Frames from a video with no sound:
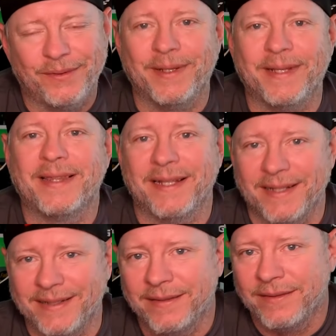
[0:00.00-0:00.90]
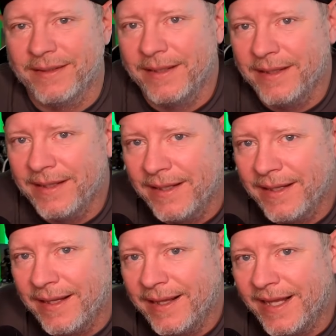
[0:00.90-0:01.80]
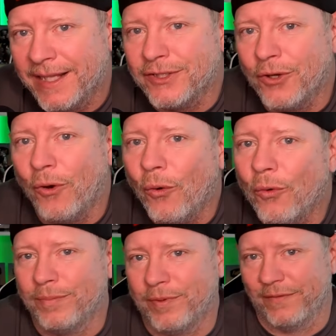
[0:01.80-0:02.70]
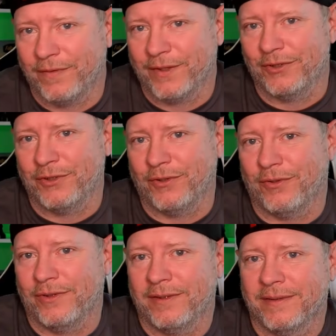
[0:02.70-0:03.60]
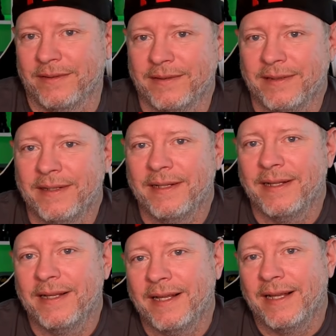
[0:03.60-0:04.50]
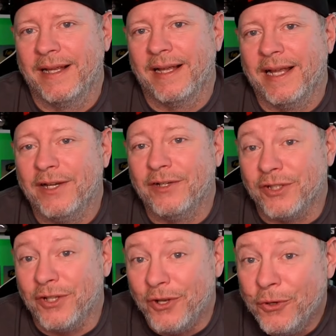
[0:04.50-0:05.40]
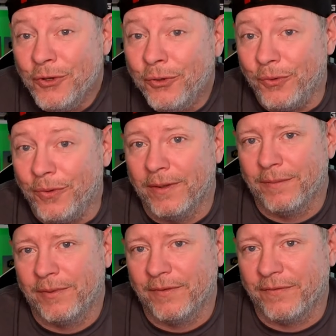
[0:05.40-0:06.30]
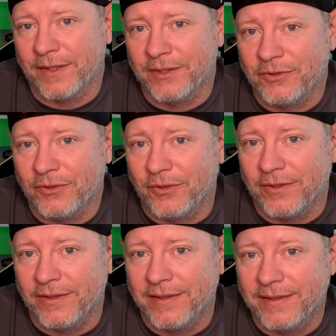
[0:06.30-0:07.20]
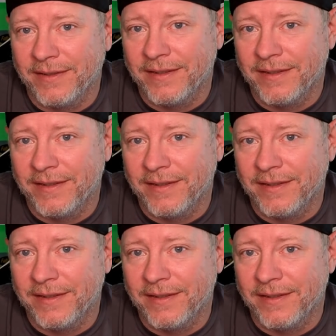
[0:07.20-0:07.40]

What am I thinking? That's the old perfect controller. Here's the new perfect controller.